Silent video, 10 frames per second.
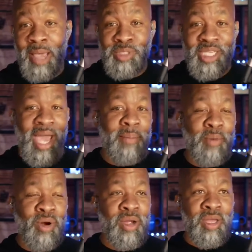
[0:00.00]
because MC
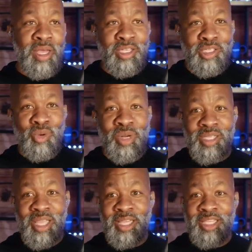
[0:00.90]
Hammer is
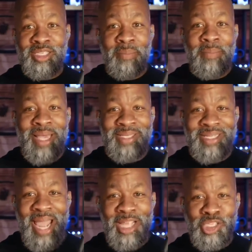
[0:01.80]
known as like this
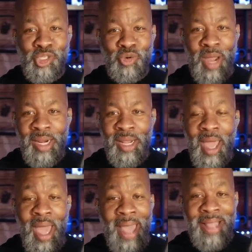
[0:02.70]
amazing dancer,
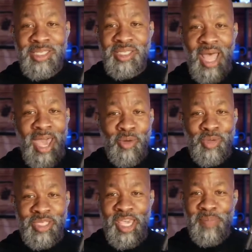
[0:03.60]
right? And
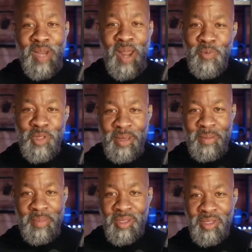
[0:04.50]
Psy was keeping up
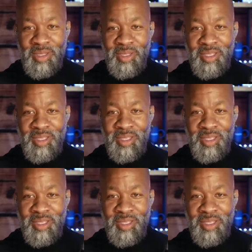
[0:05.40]
with him.